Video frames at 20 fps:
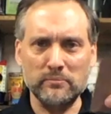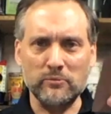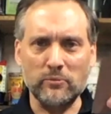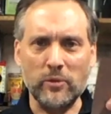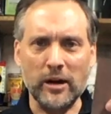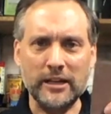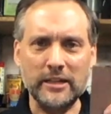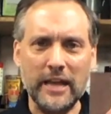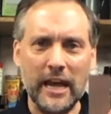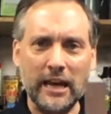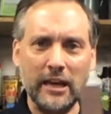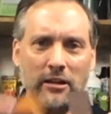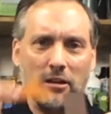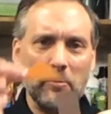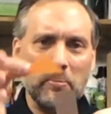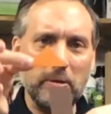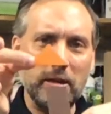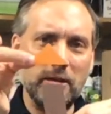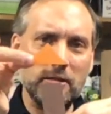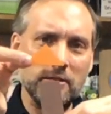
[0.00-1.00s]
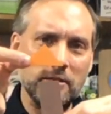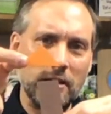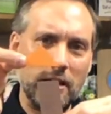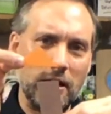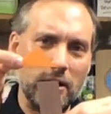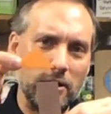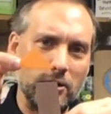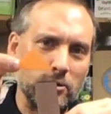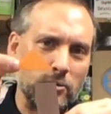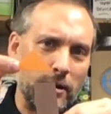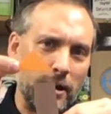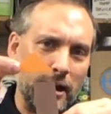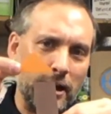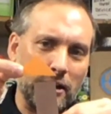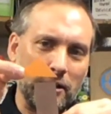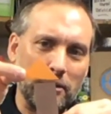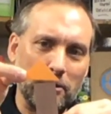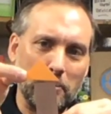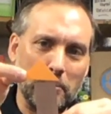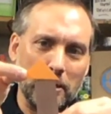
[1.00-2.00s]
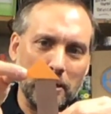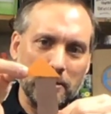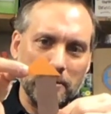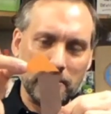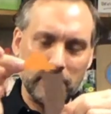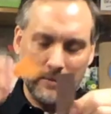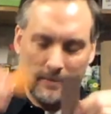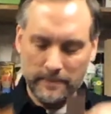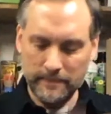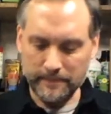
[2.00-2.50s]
rectangular piece and our triangular piece.